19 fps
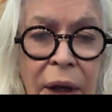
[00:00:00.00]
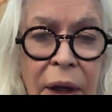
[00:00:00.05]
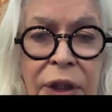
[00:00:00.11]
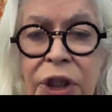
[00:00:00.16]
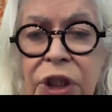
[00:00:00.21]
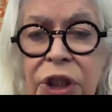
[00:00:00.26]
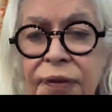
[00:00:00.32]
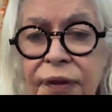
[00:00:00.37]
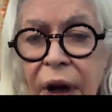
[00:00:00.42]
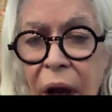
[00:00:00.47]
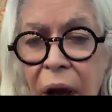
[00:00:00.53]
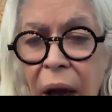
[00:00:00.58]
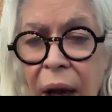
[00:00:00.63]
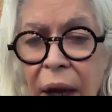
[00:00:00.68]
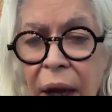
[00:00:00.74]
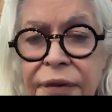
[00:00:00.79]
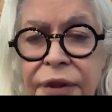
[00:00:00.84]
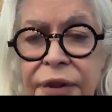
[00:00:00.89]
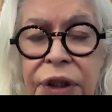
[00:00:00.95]

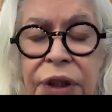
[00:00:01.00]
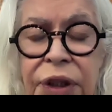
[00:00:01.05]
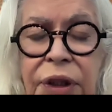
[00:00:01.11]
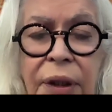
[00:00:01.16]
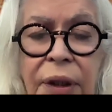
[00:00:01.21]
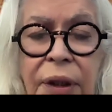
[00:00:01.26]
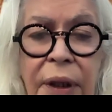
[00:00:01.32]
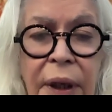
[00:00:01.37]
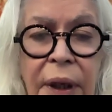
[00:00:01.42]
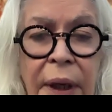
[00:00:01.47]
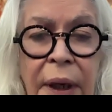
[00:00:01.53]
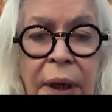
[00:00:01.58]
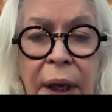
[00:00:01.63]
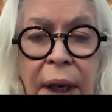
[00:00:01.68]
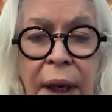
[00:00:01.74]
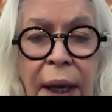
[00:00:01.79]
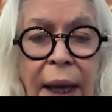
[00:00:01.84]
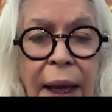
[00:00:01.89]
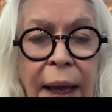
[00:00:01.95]
survives
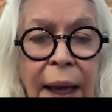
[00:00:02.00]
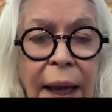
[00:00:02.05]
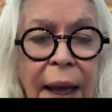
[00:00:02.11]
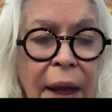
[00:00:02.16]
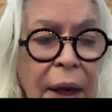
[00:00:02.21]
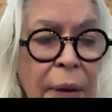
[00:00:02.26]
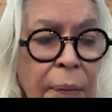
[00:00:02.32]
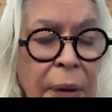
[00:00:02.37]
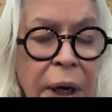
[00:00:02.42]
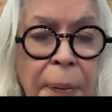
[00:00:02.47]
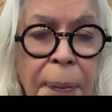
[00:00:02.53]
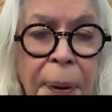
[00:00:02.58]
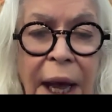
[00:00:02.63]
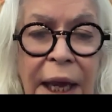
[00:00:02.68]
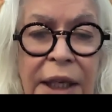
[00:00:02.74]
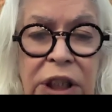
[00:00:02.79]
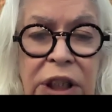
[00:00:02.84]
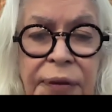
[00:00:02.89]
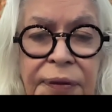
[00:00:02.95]
in many
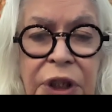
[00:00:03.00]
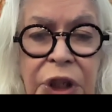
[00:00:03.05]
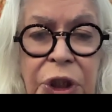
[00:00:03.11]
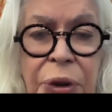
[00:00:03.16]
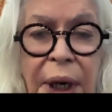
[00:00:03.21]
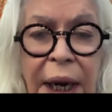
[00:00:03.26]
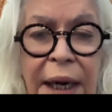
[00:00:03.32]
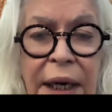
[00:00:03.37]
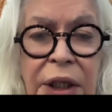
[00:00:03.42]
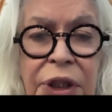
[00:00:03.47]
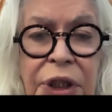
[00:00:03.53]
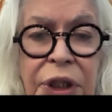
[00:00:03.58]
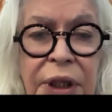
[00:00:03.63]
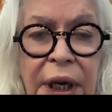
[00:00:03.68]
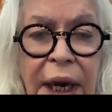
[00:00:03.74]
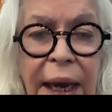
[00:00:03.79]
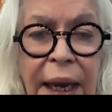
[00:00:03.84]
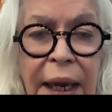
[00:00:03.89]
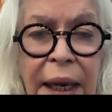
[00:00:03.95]
parts of Australia
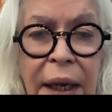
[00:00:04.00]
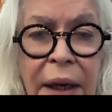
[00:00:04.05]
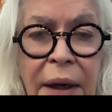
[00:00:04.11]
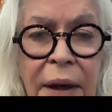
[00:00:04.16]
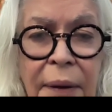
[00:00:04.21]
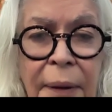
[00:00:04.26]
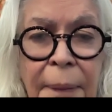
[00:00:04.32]
today.